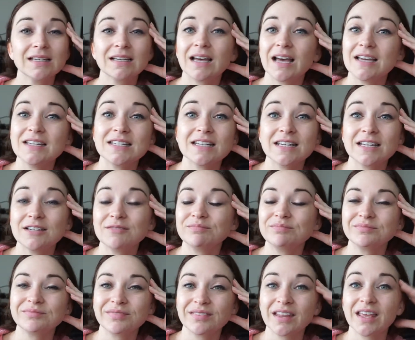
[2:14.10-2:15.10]
I did it,
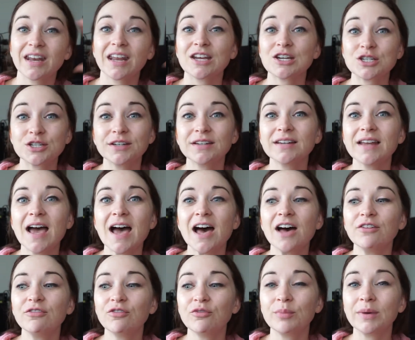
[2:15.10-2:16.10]
and I shouldn't
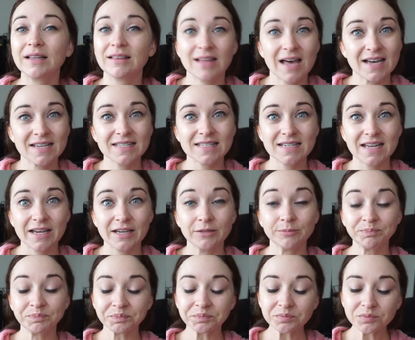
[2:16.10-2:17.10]
have, but last night,
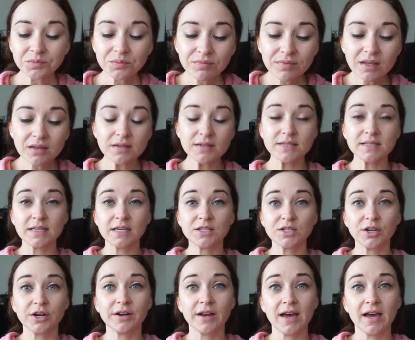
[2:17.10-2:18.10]

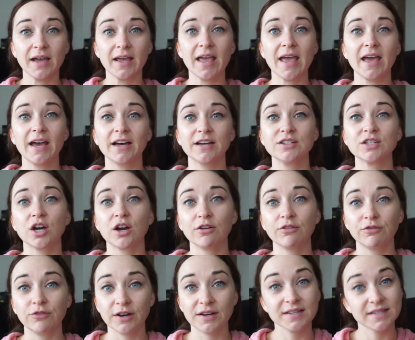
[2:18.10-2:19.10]
Cesar and I and our
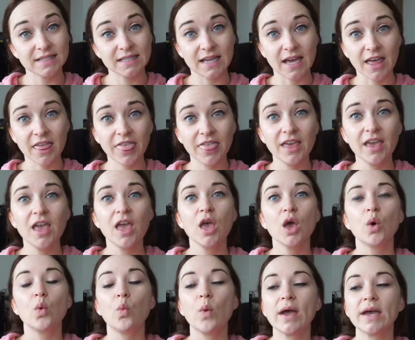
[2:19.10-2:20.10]
friend Seth
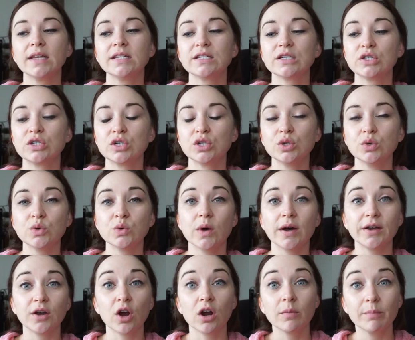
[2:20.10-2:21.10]
went to
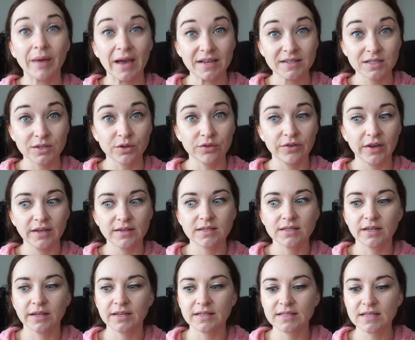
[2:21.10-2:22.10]
an Art Basel
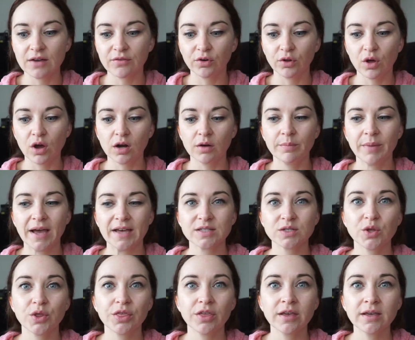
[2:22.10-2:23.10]
event, like several Art
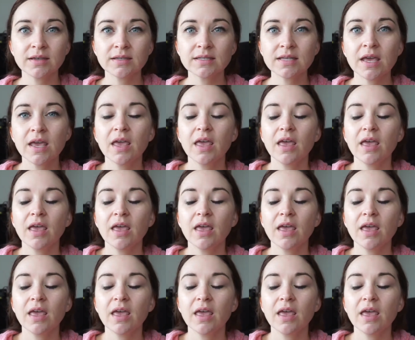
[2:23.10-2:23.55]
Basel things.